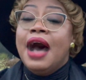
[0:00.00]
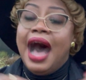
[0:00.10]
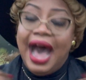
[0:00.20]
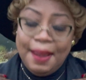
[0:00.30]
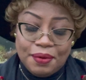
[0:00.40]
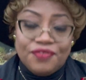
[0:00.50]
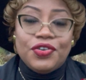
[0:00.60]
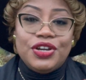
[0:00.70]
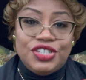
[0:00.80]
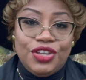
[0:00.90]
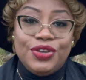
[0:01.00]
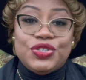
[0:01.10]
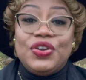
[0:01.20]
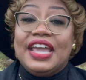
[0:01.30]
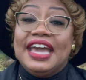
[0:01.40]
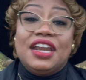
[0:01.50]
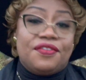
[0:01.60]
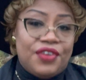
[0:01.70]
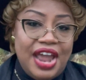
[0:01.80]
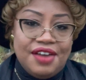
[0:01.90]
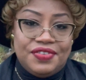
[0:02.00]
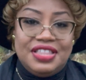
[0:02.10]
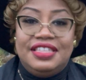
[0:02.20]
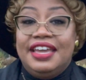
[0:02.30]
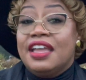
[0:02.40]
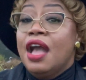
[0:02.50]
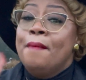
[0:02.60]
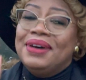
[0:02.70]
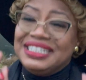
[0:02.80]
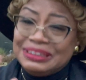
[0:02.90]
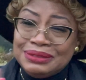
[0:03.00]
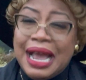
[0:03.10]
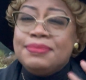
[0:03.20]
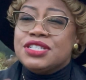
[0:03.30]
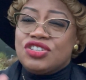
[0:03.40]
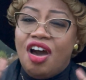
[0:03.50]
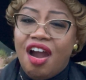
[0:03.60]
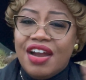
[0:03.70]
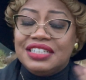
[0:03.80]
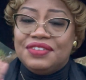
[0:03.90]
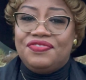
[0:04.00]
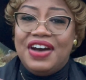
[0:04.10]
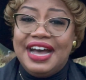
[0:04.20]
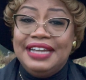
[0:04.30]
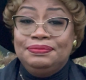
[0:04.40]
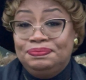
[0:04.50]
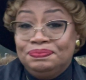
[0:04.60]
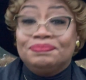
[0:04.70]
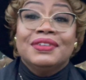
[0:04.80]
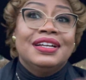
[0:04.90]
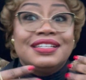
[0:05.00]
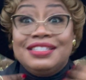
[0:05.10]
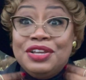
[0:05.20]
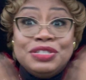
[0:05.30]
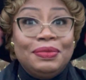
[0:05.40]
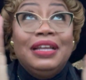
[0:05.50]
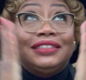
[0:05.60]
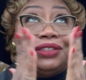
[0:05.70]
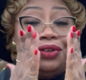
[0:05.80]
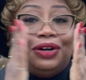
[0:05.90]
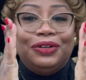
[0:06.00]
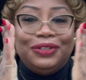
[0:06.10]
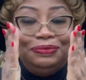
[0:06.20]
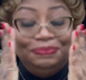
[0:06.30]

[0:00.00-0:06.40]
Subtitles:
I prefer to use organic for everything, but sometimes it's hard to find excuse me, it's so cold.